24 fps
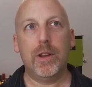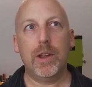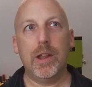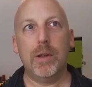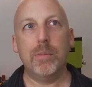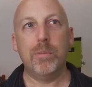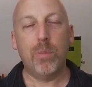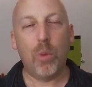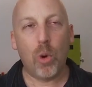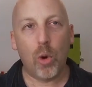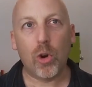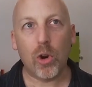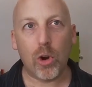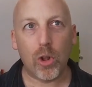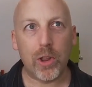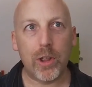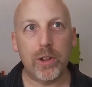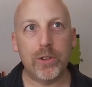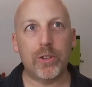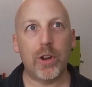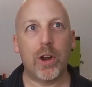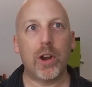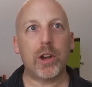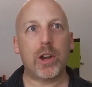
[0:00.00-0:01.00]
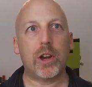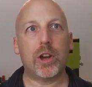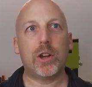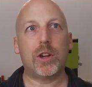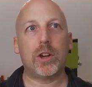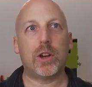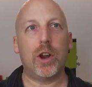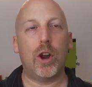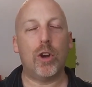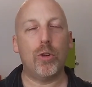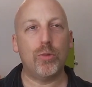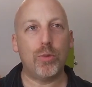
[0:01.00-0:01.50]
immoral, he's
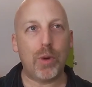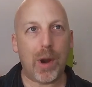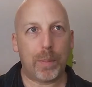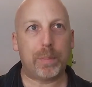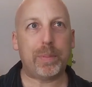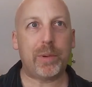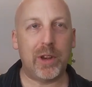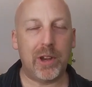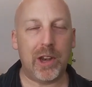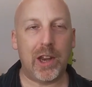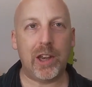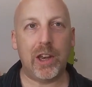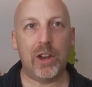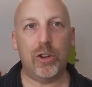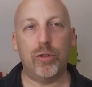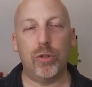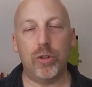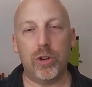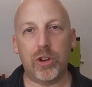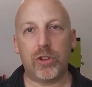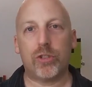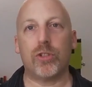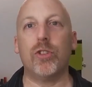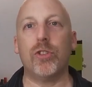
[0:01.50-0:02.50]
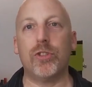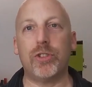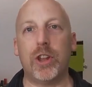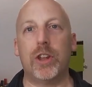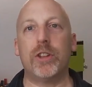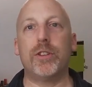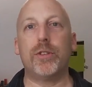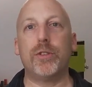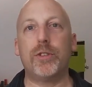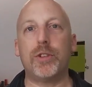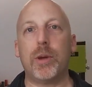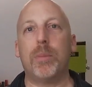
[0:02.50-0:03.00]
not corrupt in any traditional
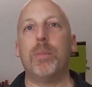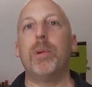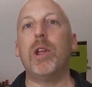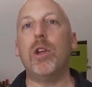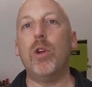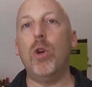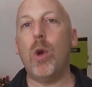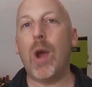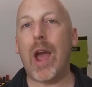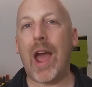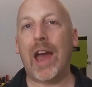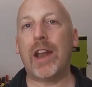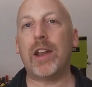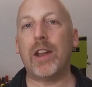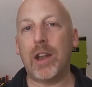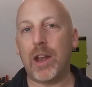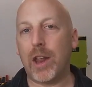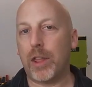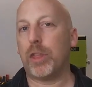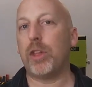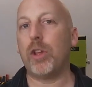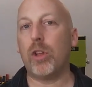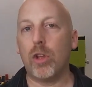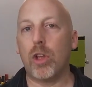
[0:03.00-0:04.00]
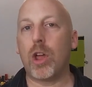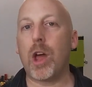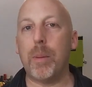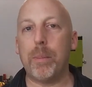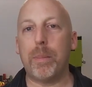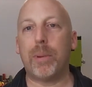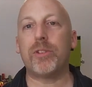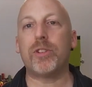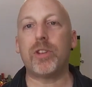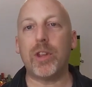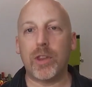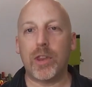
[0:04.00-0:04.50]
sense of somebody who had an ethical
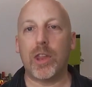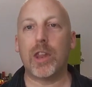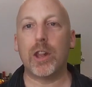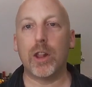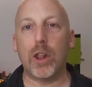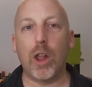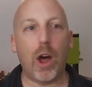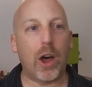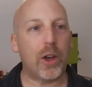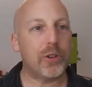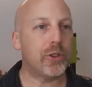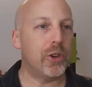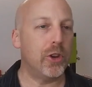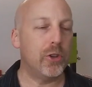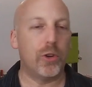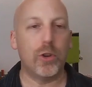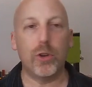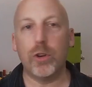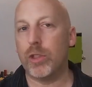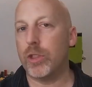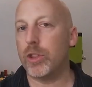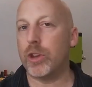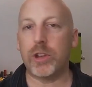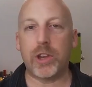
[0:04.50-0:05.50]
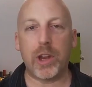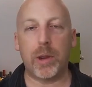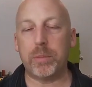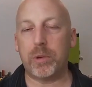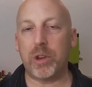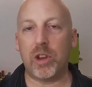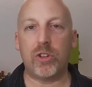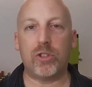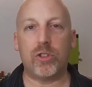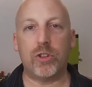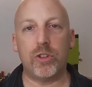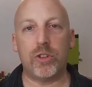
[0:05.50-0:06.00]
compass and then lost it due to the
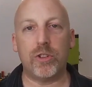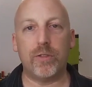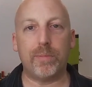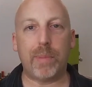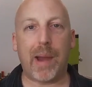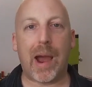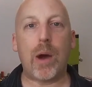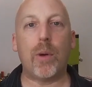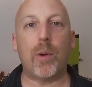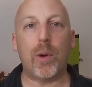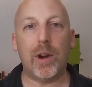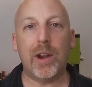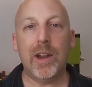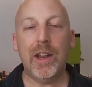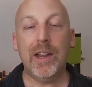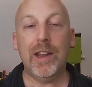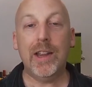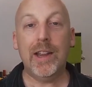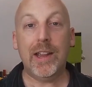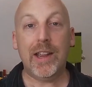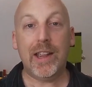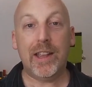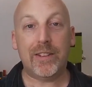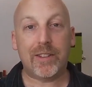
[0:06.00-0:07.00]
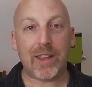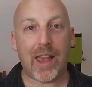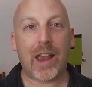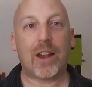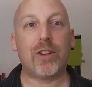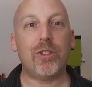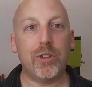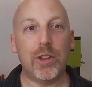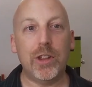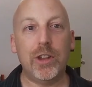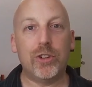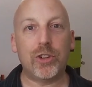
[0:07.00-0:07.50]
temptations of power. He's
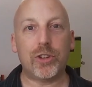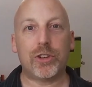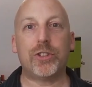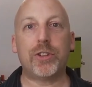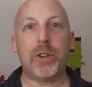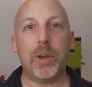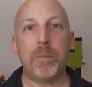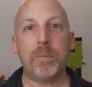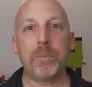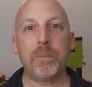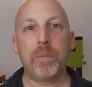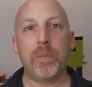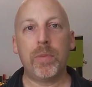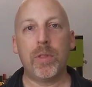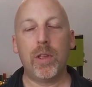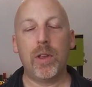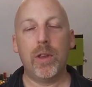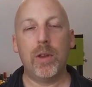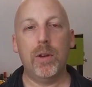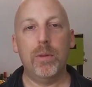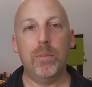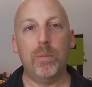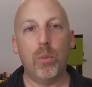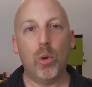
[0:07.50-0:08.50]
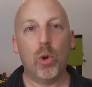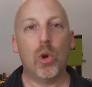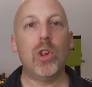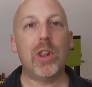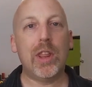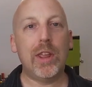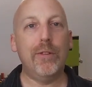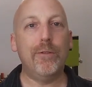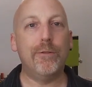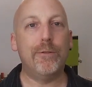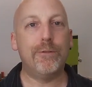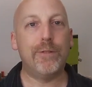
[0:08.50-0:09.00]
actually just
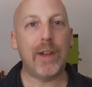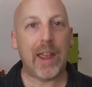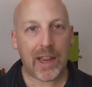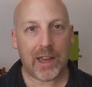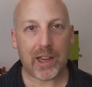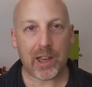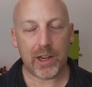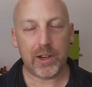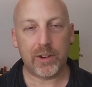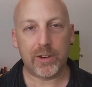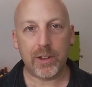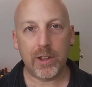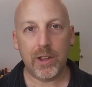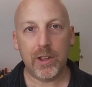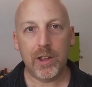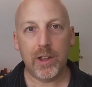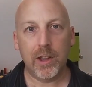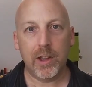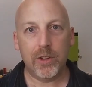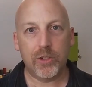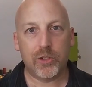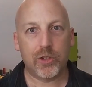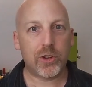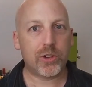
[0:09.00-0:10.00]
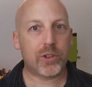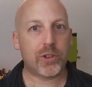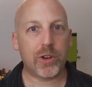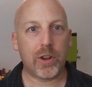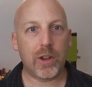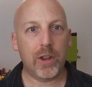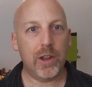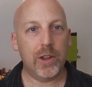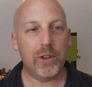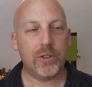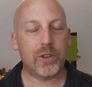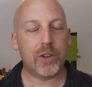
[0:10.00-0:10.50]
morally vacant. He's
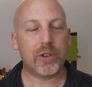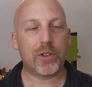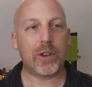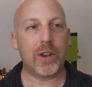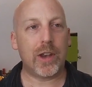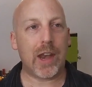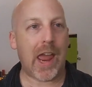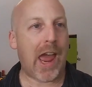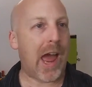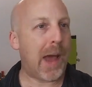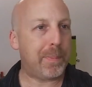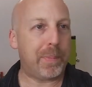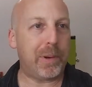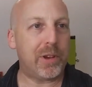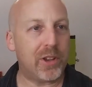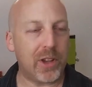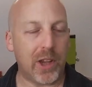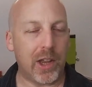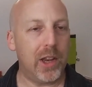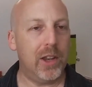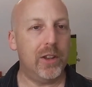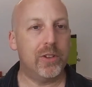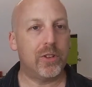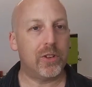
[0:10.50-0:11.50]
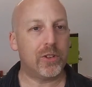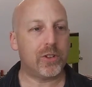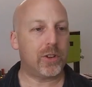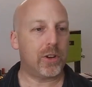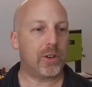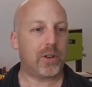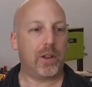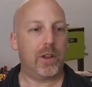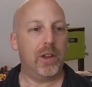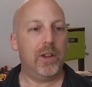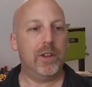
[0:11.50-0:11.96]
just an appetite. He's just